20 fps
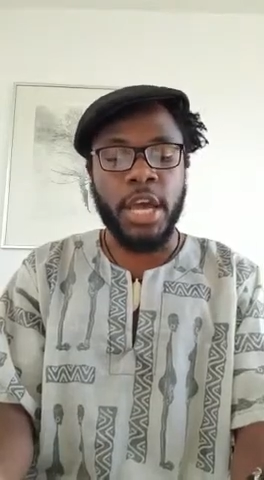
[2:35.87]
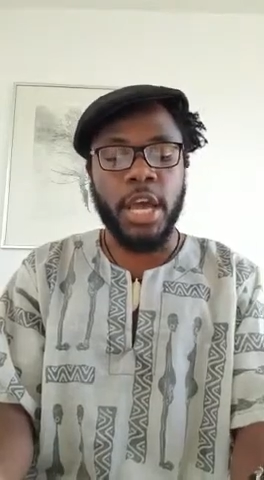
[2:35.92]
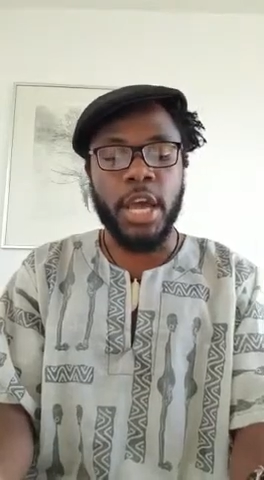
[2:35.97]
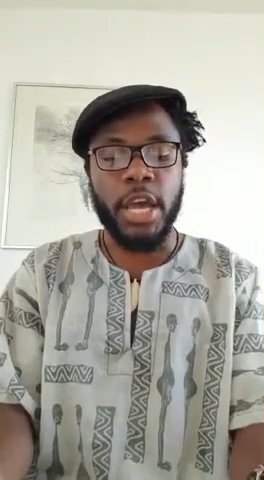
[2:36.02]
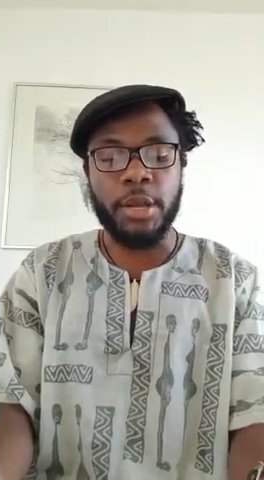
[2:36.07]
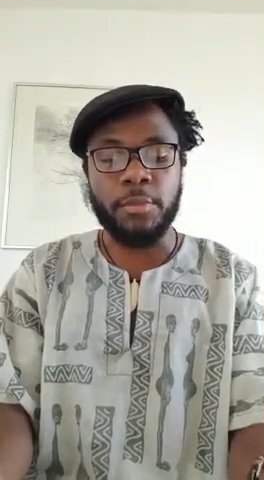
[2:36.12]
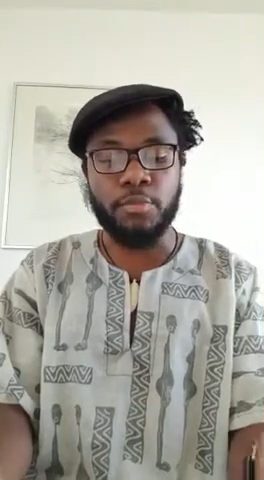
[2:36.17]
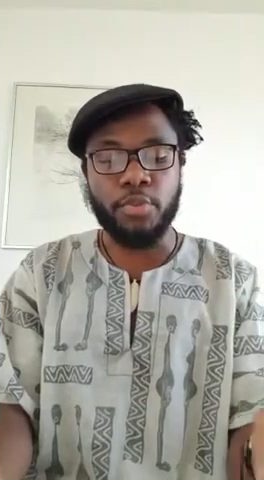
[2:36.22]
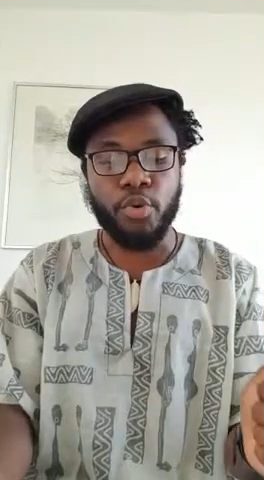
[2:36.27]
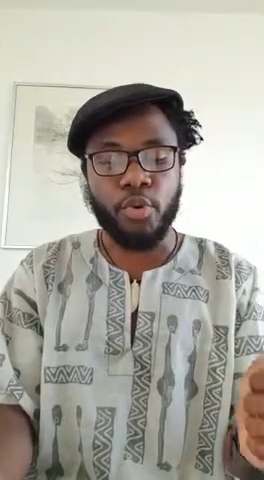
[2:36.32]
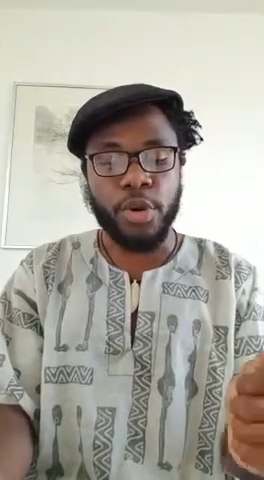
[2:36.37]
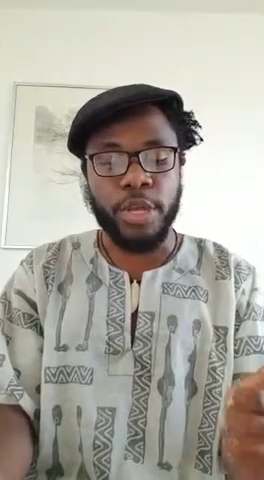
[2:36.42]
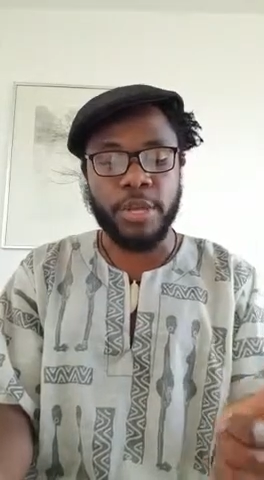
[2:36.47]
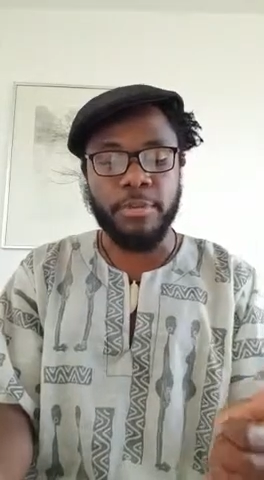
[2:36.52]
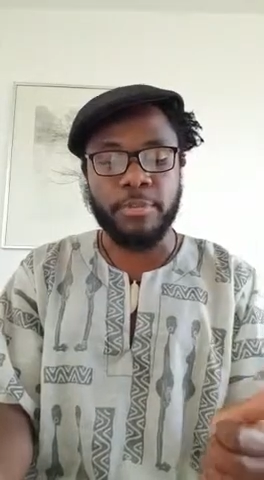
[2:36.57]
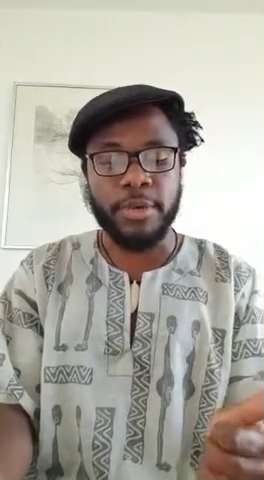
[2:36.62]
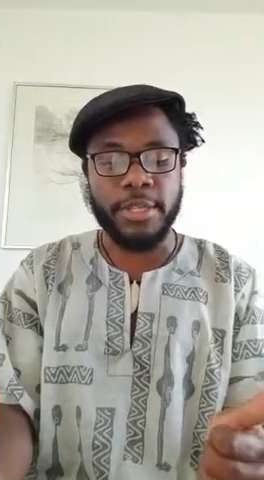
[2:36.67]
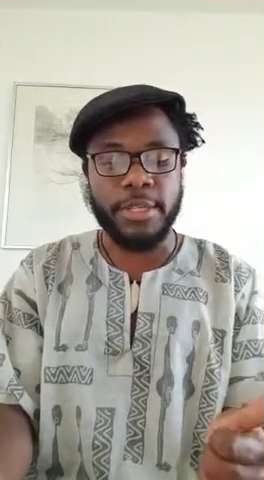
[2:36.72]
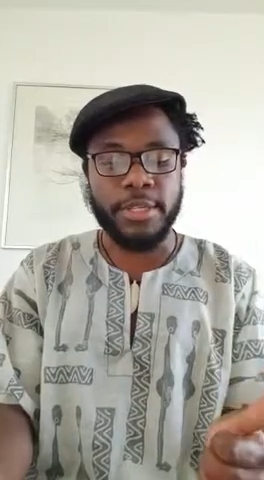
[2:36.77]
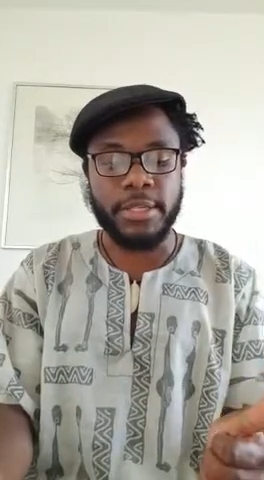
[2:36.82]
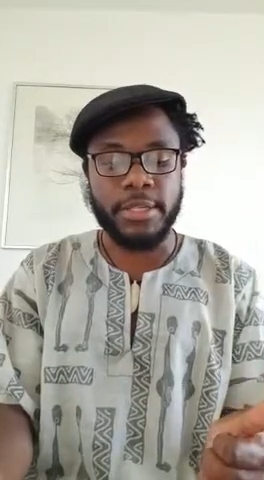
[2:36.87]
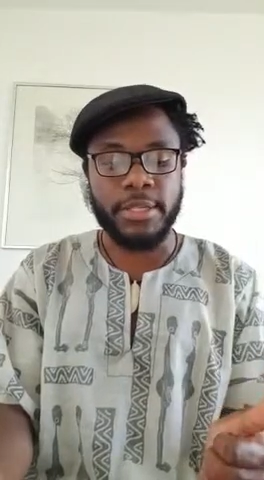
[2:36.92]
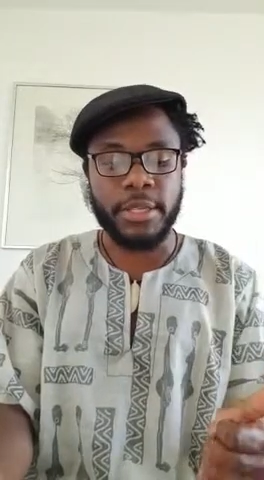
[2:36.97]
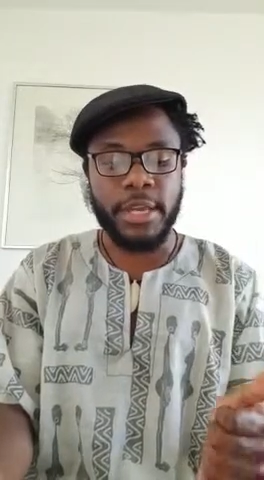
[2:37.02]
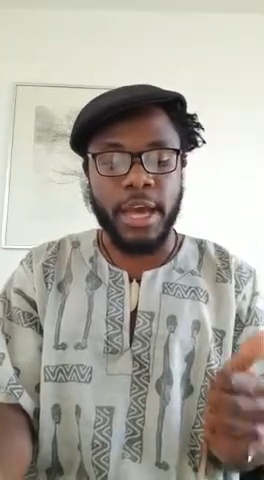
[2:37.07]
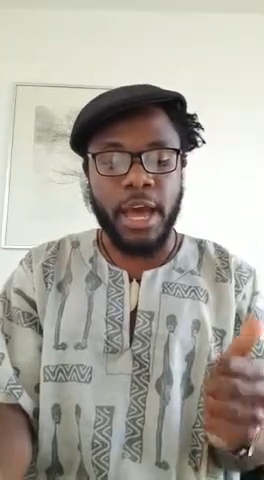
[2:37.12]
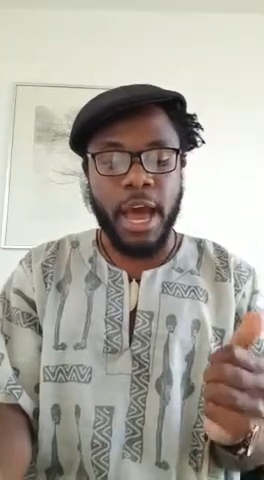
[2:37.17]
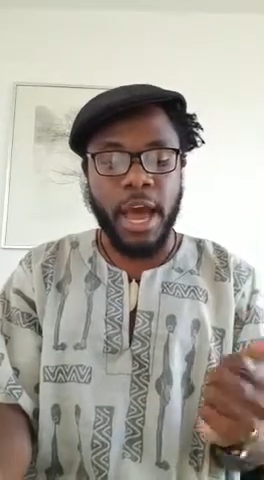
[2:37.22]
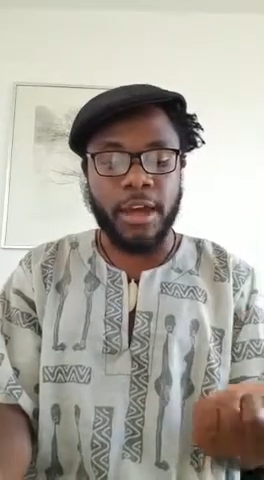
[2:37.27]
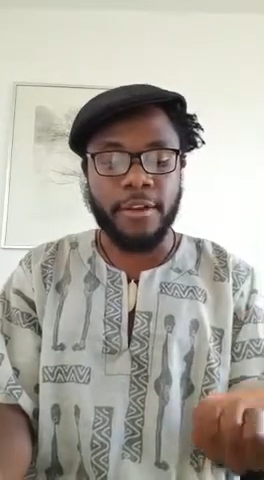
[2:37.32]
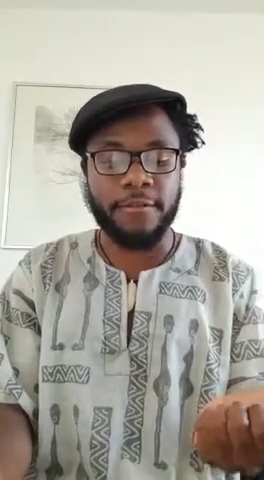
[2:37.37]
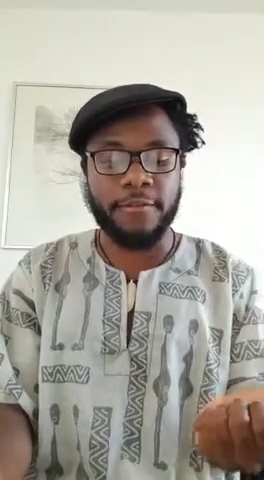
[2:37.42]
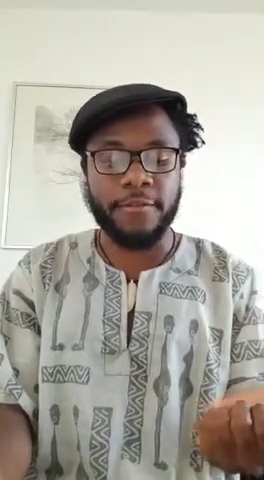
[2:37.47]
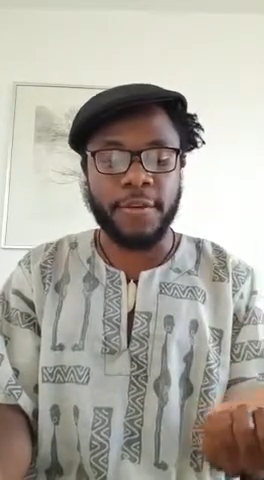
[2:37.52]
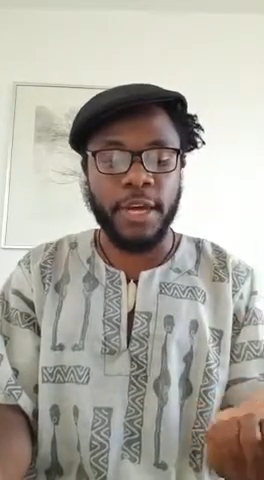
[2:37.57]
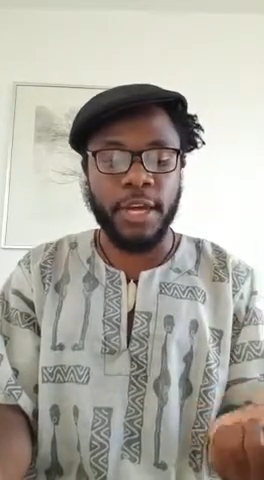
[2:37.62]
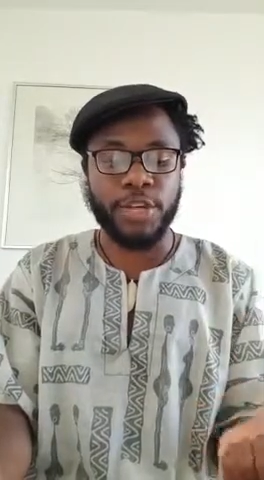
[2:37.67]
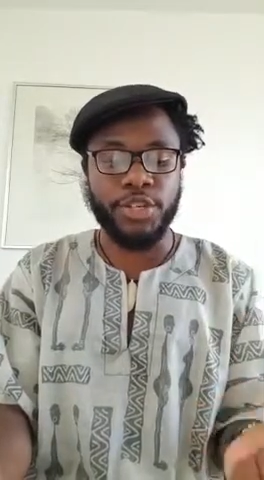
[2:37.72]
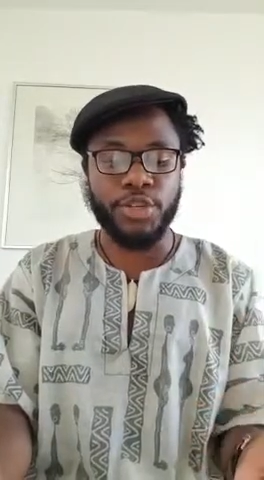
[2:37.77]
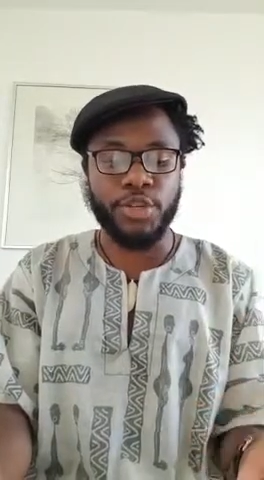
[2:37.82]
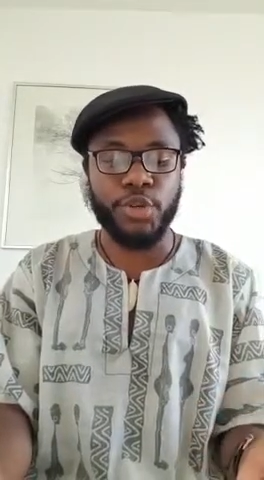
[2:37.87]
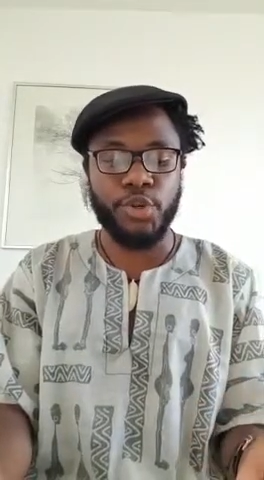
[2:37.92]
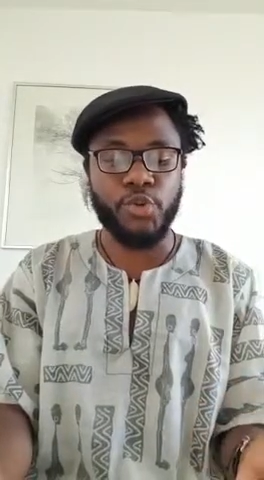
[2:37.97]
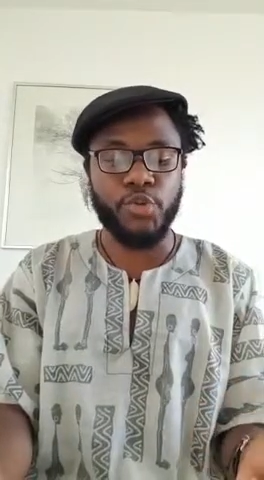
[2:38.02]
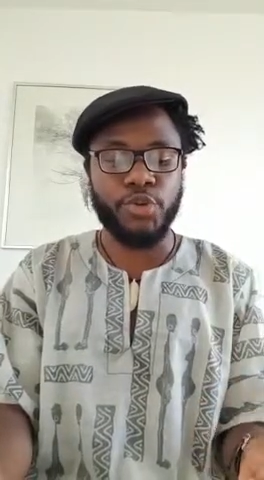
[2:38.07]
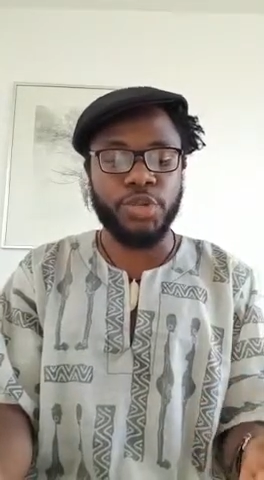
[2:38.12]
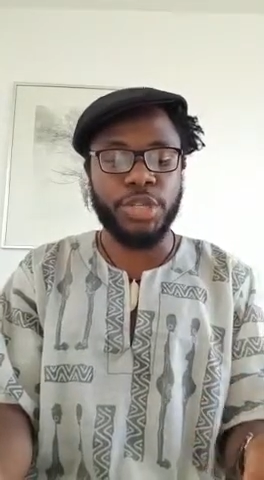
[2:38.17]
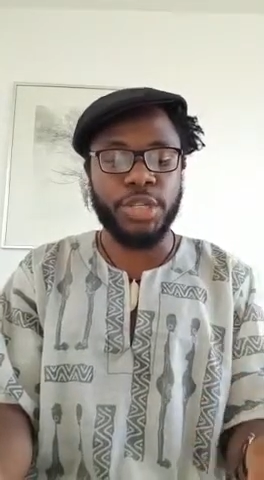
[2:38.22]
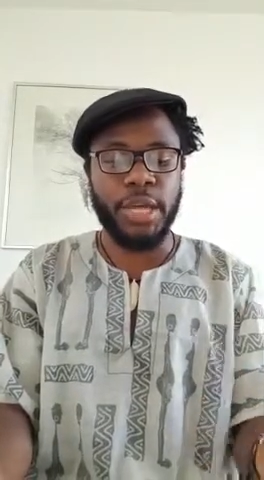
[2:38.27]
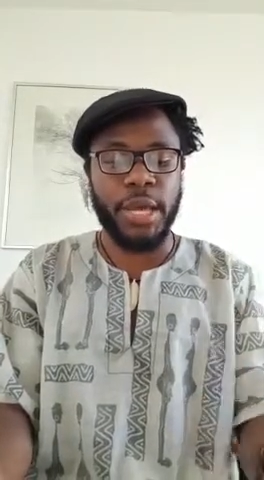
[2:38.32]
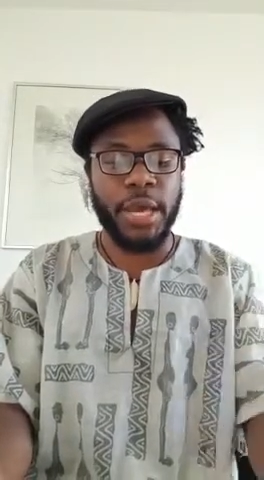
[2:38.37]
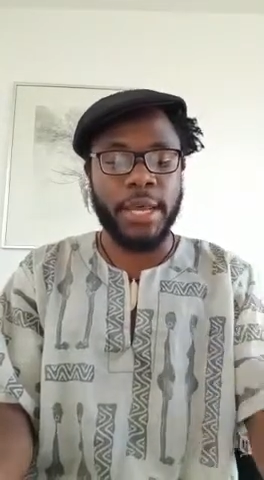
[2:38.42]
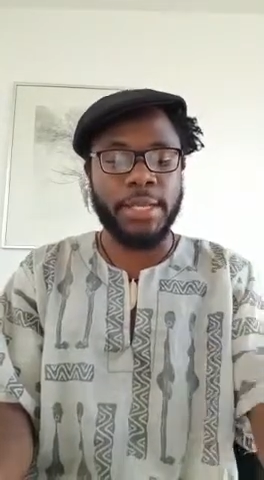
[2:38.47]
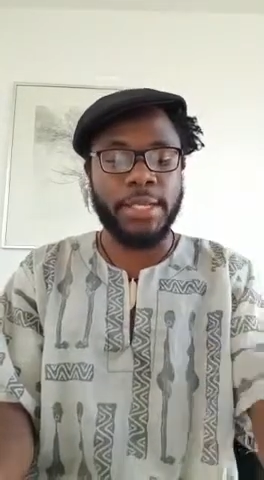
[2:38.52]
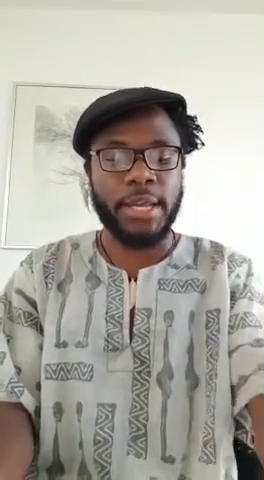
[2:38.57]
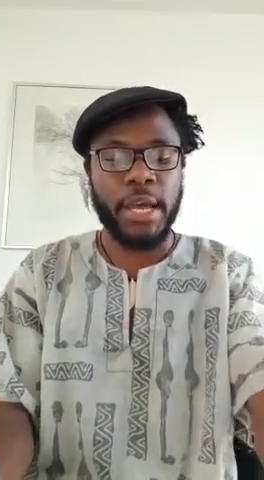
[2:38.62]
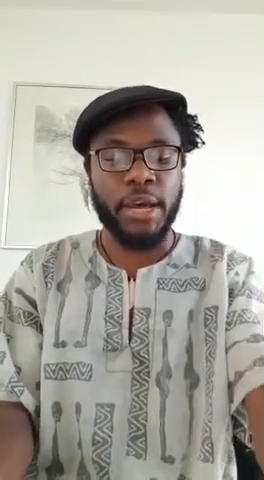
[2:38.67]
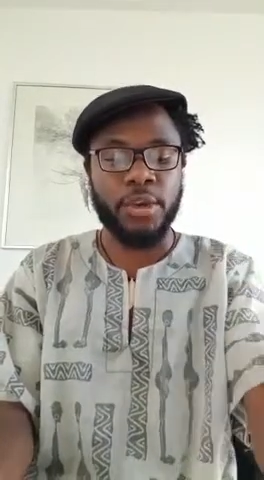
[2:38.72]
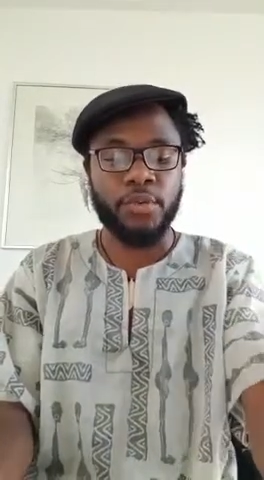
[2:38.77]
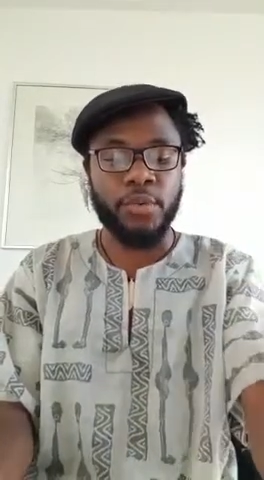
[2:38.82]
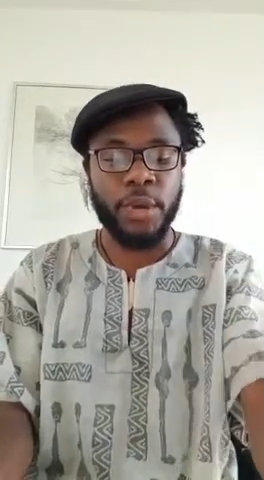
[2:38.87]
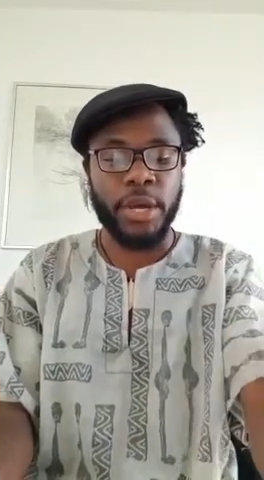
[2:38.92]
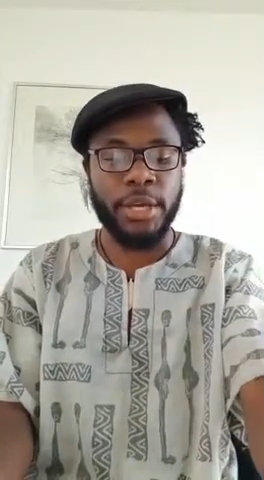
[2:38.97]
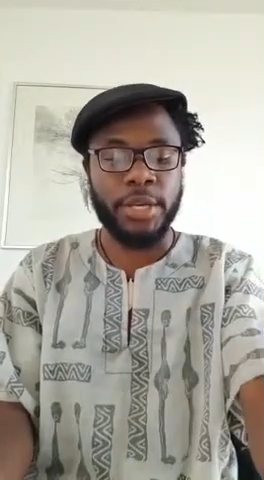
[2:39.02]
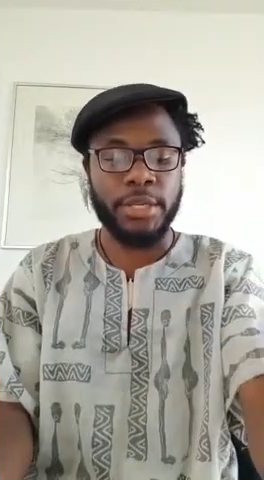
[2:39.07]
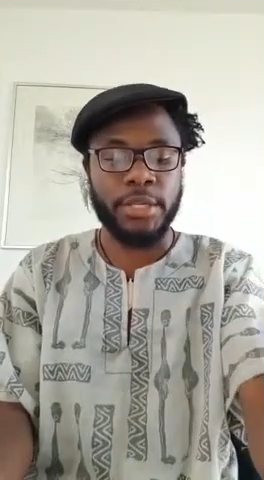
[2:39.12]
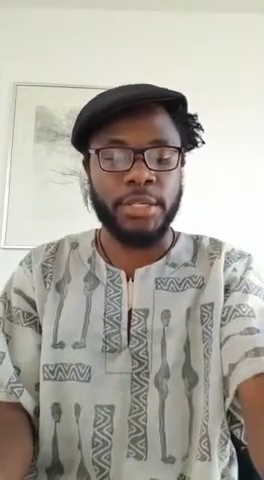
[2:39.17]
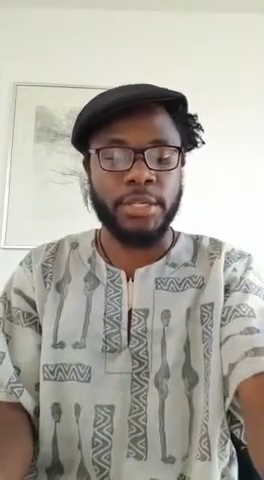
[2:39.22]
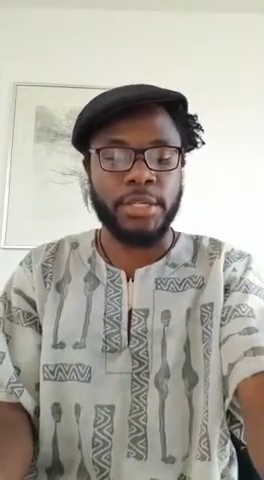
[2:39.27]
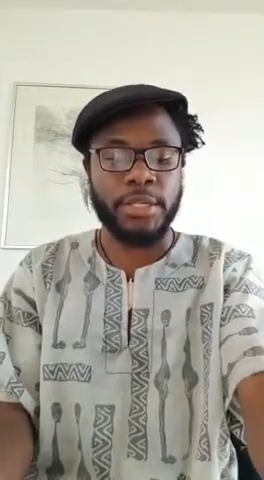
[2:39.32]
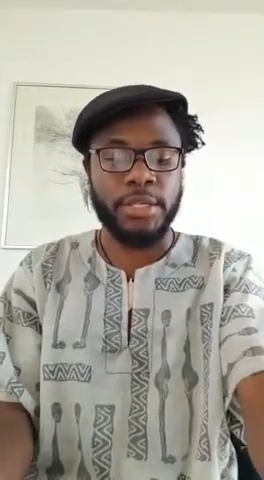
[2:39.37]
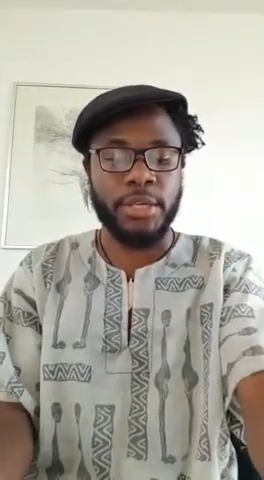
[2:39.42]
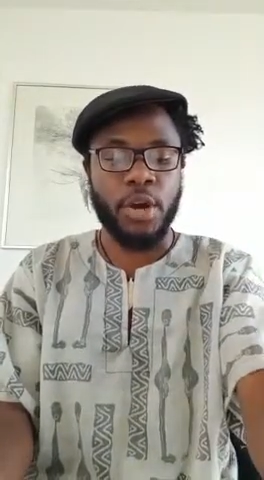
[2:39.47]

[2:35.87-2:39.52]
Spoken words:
It prohibits unfair exclusion and direct